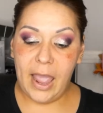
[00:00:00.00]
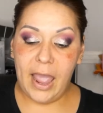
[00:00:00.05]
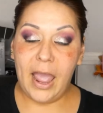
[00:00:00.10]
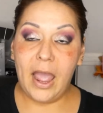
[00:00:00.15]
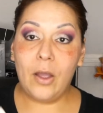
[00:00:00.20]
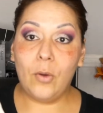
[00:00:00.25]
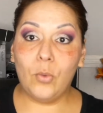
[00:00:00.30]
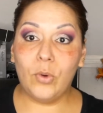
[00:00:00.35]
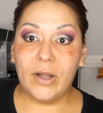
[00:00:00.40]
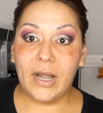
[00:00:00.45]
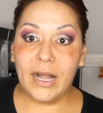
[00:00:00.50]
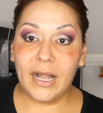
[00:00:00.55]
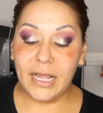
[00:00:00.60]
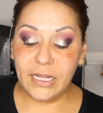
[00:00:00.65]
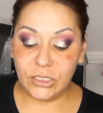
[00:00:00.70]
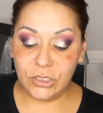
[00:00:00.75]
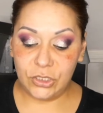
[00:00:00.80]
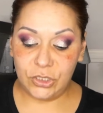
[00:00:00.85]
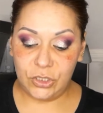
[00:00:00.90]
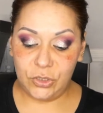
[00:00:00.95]
And what I
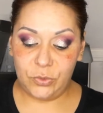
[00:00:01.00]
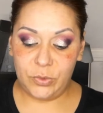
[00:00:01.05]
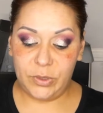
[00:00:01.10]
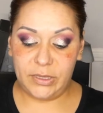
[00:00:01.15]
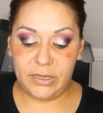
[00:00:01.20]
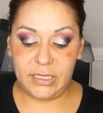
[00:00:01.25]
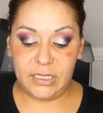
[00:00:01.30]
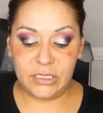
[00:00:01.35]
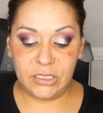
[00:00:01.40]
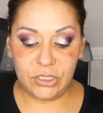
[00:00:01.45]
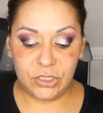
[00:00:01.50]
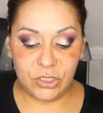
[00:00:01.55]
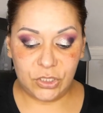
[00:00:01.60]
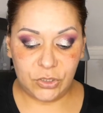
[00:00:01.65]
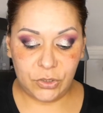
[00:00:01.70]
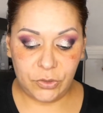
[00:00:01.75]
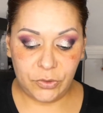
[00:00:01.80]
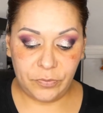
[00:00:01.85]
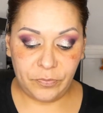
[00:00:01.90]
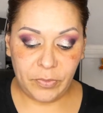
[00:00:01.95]
like to do with this
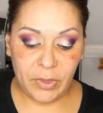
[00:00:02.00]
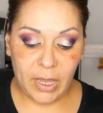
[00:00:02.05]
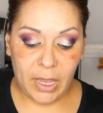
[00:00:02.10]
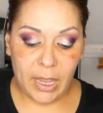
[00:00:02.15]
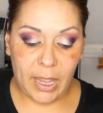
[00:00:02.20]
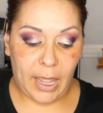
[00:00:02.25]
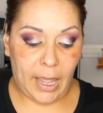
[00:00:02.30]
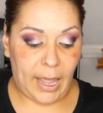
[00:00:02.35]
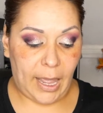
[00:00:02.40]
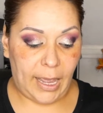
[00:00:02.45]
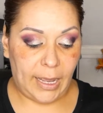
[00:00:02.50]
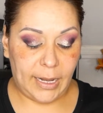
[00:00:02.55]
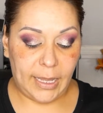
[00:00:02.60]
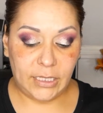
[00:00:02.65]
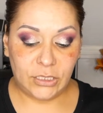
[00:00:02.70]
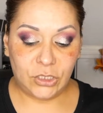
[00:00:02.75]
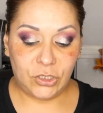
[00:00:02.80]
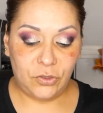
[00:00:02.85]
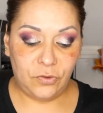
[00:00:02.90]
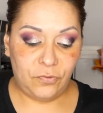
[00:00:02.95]
too, I
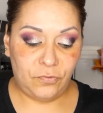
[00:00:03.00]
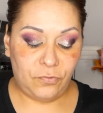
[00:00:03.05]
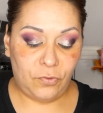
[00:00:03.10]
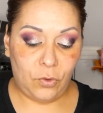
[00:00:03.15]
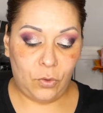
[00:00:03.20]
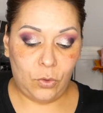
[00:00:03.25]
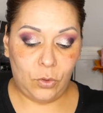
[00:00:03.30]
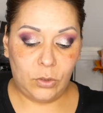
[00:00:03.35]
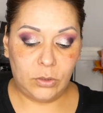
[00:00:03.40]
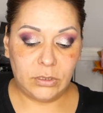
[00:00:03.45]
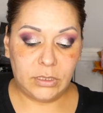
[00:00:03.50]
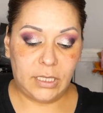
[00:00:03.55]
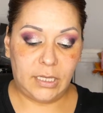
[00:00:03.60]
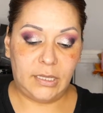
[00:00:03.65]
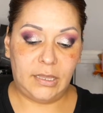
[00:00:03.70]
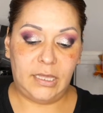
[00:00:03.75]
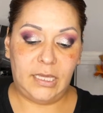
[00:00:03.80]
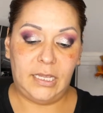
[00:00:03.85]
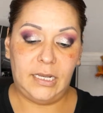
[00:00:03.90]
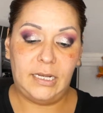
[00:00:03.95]
like to fold
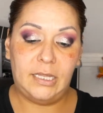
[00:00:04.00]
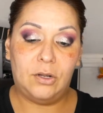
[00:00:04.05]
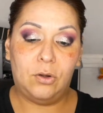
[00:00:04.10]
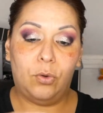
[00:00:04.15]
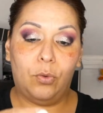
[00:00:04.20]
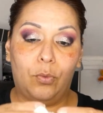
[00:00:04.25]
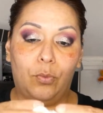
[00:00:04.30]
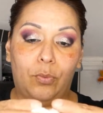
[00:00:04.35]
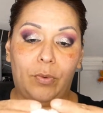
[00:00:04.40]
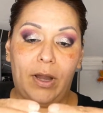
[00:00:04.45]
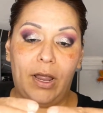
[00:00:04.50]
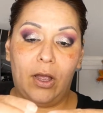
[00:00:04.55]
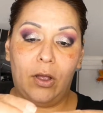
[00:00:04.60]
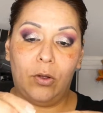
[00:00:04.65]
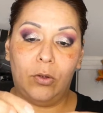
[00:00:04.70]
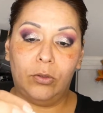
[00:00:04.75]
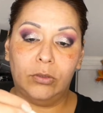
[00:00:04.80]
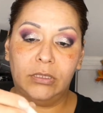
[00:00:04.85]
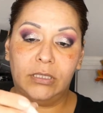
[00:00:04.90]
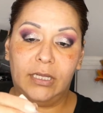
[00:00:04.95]
the little
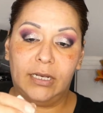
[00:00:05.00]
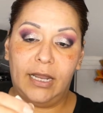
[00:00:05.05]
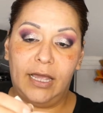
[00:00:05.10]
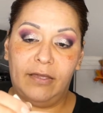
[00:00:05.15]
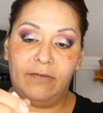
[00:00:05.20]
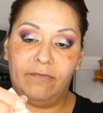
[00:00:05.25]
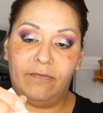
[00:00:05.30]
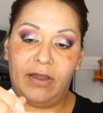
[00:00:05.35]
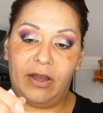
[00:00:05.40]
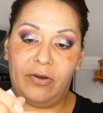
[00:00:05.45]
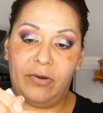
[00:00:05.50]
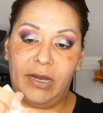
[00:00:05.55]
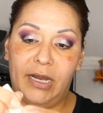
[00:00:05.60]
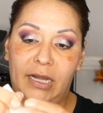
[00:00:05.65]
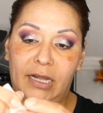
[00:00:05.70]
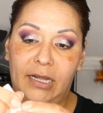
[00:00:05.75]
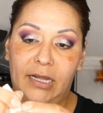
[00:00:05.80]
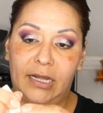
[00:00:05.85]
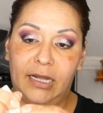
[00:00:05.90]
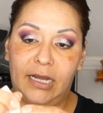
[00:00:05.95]
round like
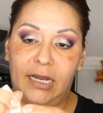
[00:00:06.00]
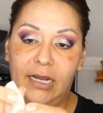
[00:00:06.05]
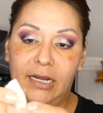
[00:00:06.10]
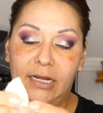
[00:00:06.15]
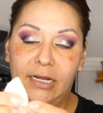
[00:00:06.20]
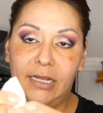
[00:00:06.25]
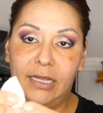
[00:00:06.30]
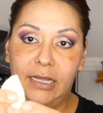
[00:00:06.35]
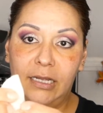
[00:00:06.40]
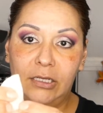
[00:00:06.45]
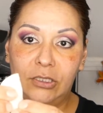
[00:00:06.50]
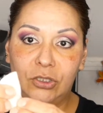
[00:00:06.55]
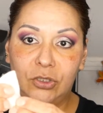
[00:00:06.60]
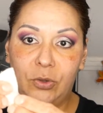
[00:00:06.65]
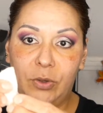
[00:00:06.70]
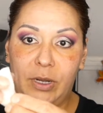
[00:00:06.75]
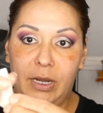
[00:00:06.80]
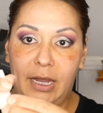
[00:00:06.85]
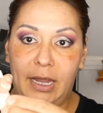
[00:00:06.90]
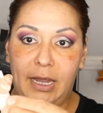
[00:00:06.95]
very neatly so
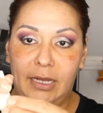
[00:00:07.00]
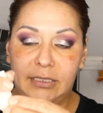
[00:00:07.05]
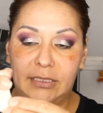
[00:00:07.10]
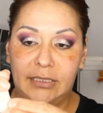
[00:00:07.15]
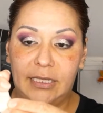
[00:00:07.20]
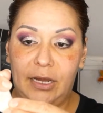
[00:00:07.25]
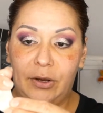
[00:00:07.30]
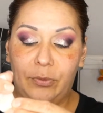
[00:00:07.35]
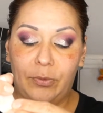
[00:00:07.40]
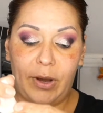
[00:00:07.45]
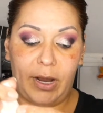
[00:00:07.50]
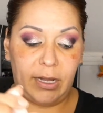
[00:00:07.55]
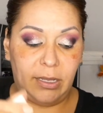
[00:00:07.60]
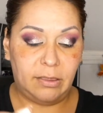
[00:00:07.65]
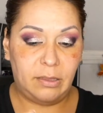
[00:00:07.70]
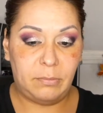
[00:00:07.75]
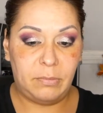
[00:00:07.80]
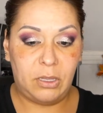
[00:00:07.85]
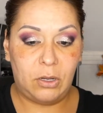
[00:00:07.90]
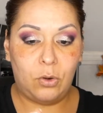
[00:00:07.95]
it's like right in
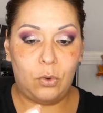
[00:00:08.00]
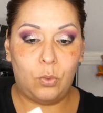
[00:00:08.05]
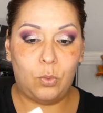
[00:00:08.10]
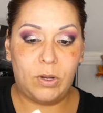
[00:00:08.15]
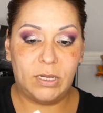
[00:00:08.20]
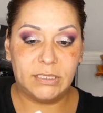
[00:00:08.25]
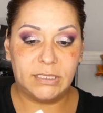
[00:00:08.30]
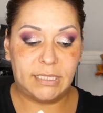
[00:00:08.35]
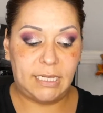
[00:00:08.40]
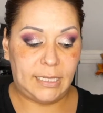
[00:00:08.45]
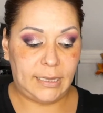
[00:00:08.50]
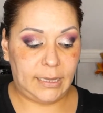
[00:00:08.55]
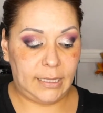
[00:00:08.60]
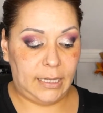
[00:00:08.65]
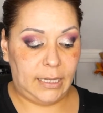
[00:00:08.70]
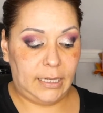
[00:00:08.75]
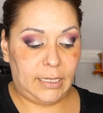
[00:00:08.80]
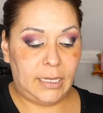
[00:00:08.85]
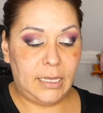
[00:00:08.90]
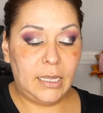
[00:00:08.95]
the middle once I
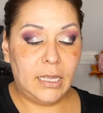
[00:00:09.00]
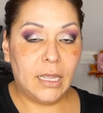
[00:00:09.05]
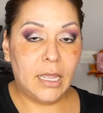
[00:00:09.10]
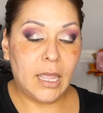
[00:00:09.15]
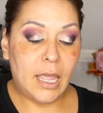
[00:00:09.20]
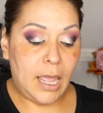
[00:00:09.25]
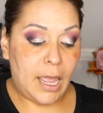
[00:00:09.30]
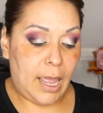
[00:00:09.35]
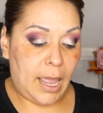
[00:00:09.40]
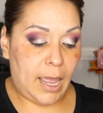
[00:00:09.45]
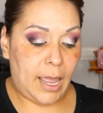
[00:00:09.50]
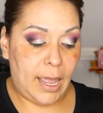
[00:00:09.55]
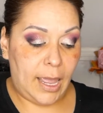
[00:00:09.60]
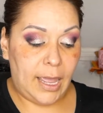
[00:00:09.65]
clean it.